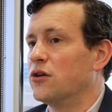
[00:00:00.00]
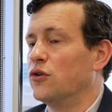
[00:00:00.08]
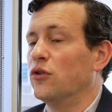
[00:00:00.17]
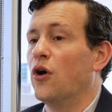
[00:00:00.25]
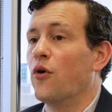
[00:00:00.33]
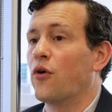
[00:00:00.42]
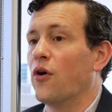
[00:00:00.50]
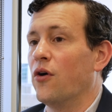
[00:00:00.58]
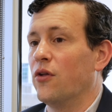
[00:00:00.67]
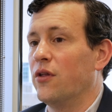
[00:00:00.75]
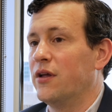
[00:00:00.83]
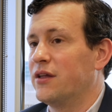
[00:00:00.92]
the
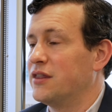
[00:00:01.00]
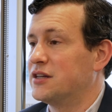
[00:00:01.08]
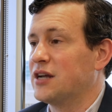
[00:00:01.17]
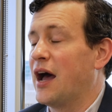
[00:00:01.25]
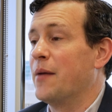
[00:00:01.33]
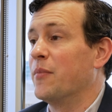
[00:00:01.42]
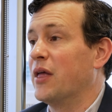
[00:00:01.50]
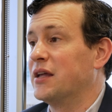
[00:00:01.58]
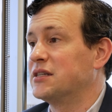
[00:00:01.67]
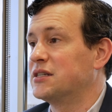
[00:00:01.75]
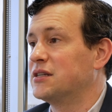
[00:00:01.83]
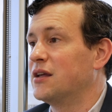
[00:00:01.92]
local, the
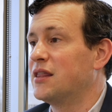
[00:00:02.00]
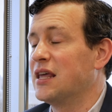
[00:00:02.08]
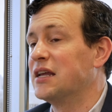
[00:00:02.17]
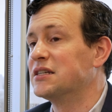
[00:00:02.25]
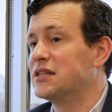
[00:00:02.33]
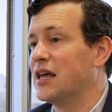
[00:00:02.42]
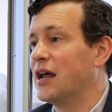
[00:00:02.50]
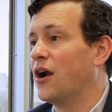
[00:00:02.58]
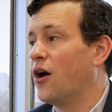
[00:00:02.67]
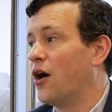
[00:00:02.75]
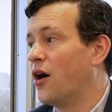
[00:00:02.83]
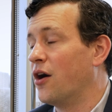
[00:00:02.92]
timeless, things that
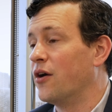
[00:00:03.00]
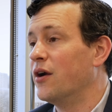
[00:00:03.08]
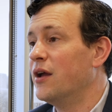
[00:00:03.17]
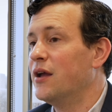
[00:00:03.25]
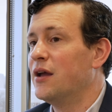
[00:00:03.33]
are